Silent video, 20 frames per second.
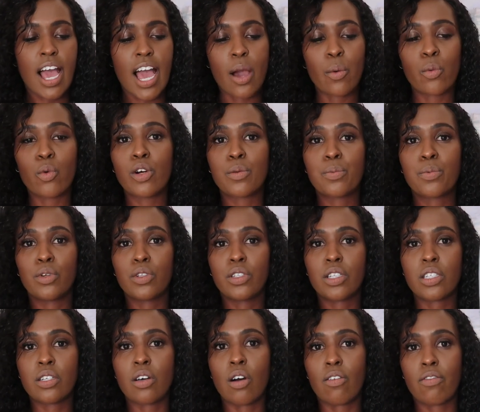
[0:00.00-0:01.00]
I would pull
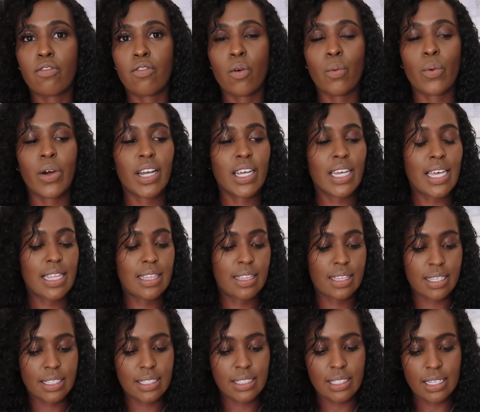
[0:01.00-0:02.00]
this off for work, and
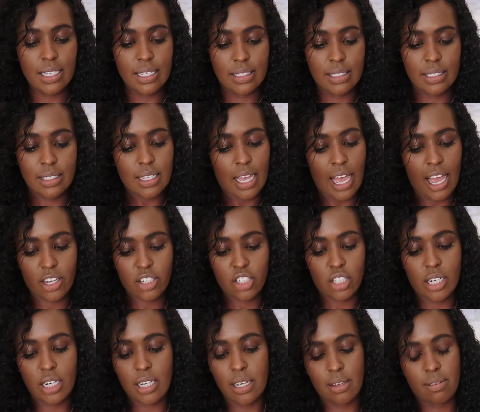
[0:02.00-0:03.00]
this is
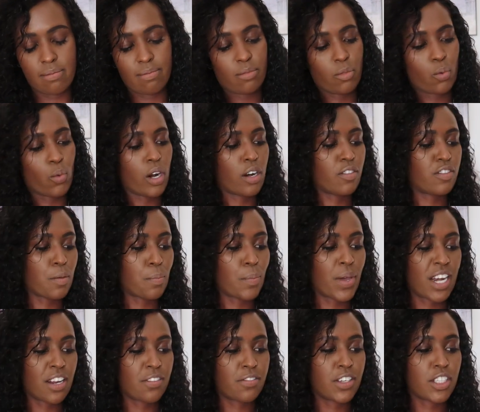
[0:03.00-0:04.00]
actually one of the
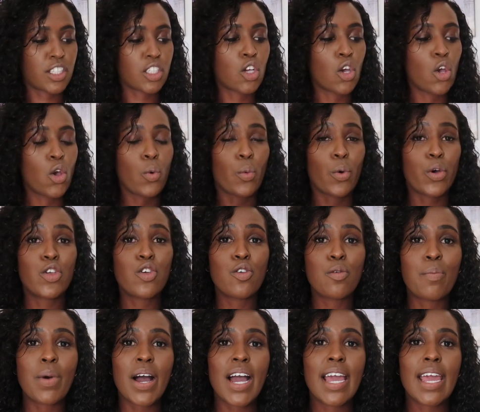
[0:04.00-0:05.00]
benefits when
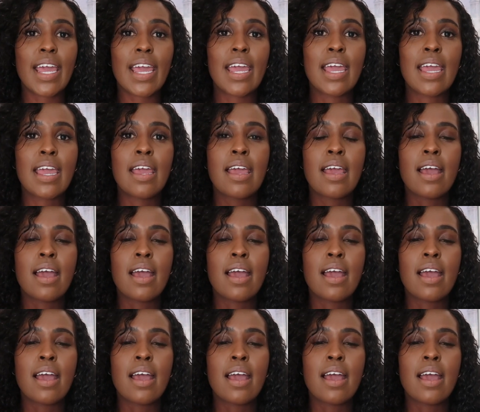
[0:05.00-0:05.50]
you buy